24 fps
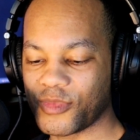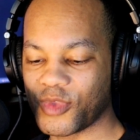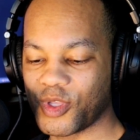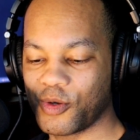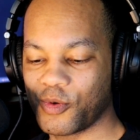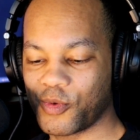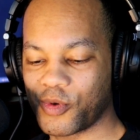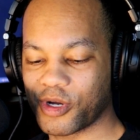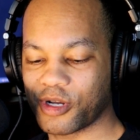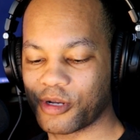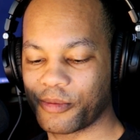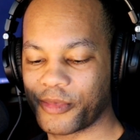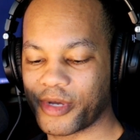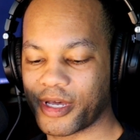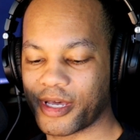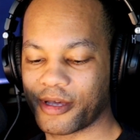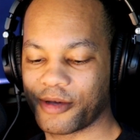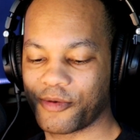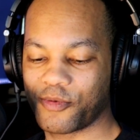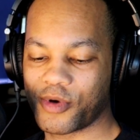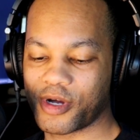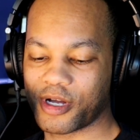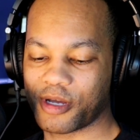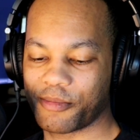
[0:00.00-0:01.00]
welcome, uh,
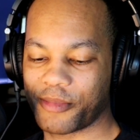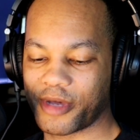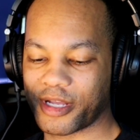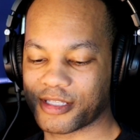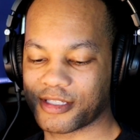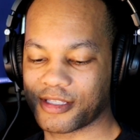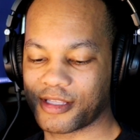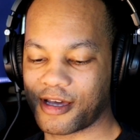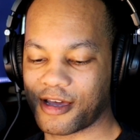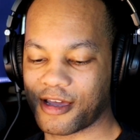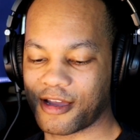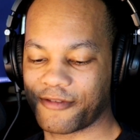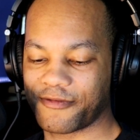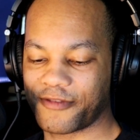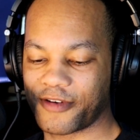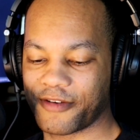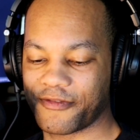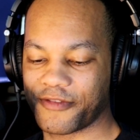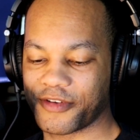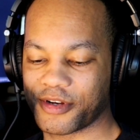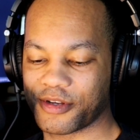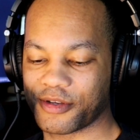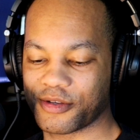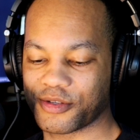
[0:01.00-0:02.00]
welcome back to the
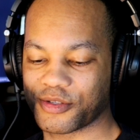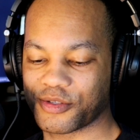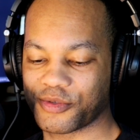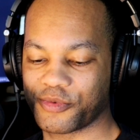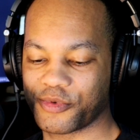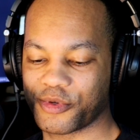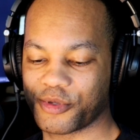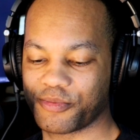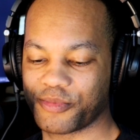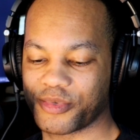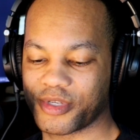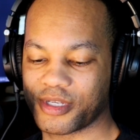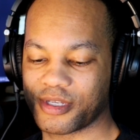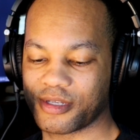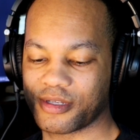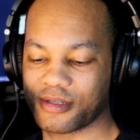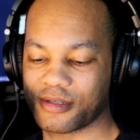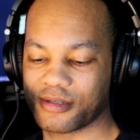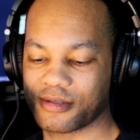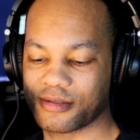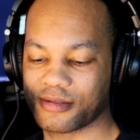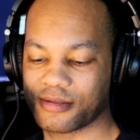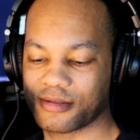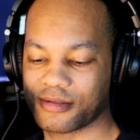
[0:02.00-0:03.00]
IFR videos. Would
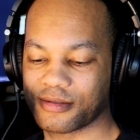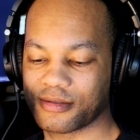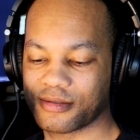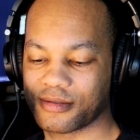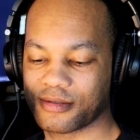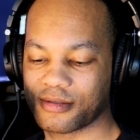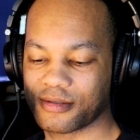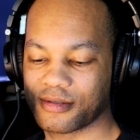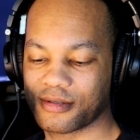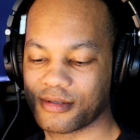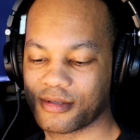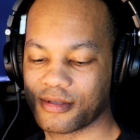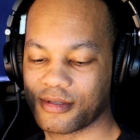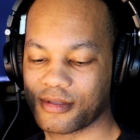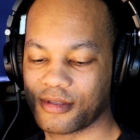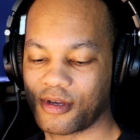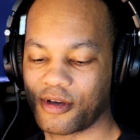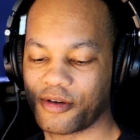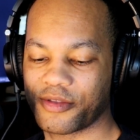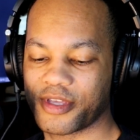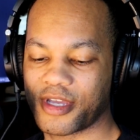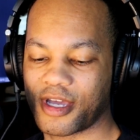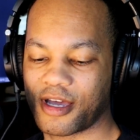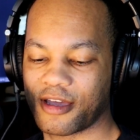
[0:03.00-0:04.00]
be
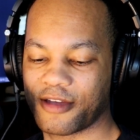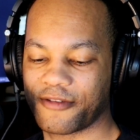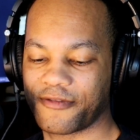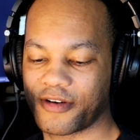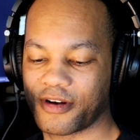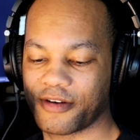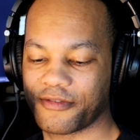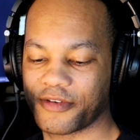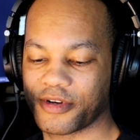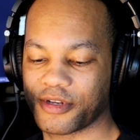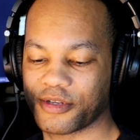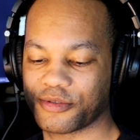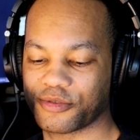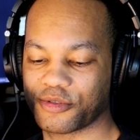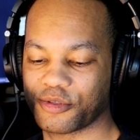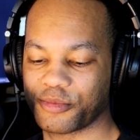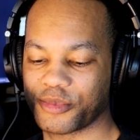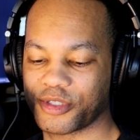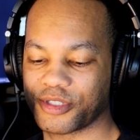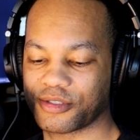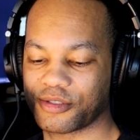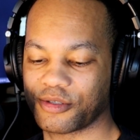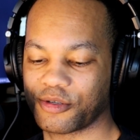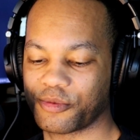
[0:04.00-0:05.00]
oh, the IFR videos
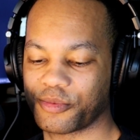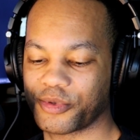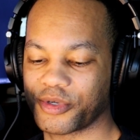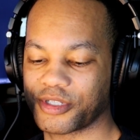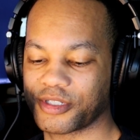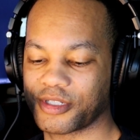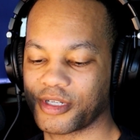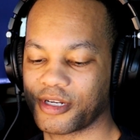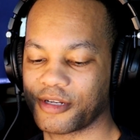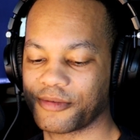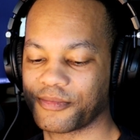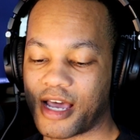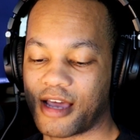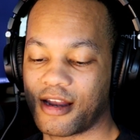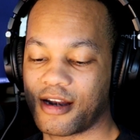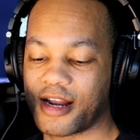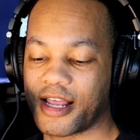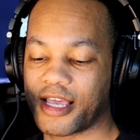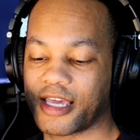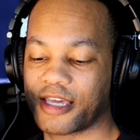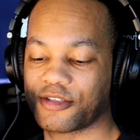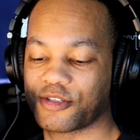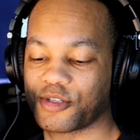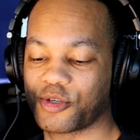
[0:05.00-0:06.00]
would be so appreciated. How did
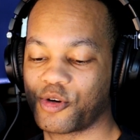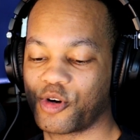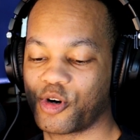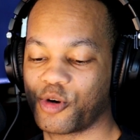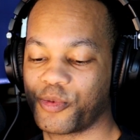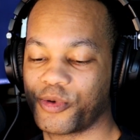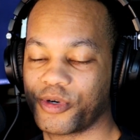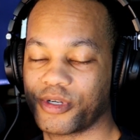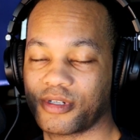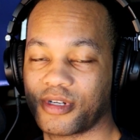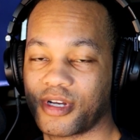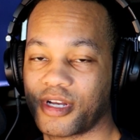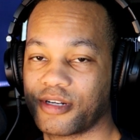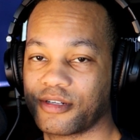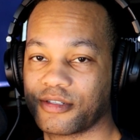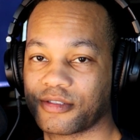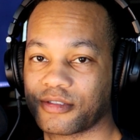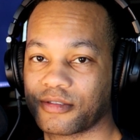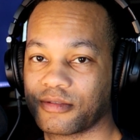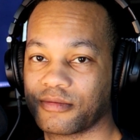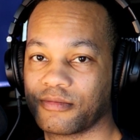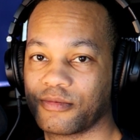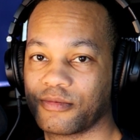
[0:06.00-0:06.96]
I get to corporate? I just